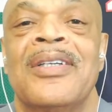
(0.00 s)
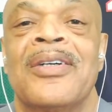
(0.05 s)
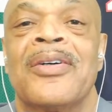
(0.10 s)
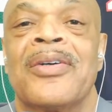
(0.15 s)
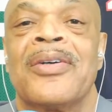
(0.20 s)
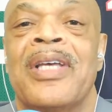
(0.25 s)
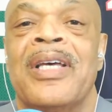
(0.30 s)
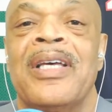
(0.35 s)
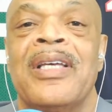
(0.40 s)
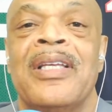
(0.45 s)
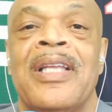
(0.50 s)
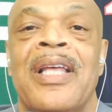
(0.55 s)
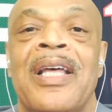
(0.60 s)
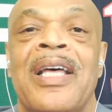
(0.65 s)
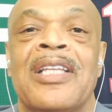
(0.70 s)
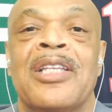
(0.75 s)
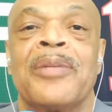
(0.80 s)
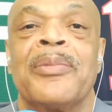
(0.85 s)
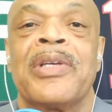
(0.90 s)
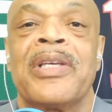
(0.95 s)
Okay,
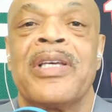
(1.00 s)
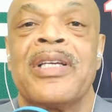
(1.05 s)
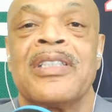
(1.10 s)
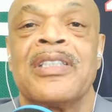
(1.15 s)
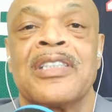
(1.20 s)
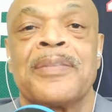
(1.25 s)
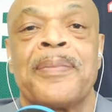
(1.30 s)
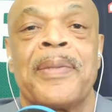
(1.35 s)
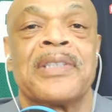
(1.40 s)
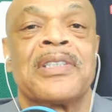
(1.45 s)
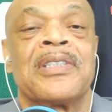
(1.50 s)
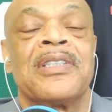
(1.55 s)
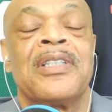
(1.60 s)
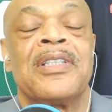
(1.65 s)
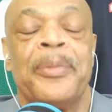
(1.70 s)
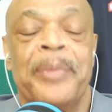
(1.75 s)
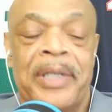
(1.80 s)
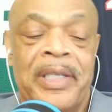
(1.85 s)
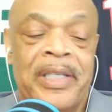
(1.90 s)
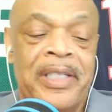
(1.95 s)
at the beginning, especially in
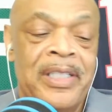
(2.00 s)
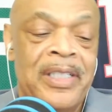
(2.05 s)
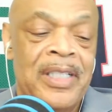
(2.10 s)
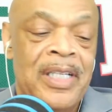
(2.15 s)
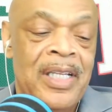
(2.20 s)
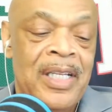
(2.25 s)
the beginning.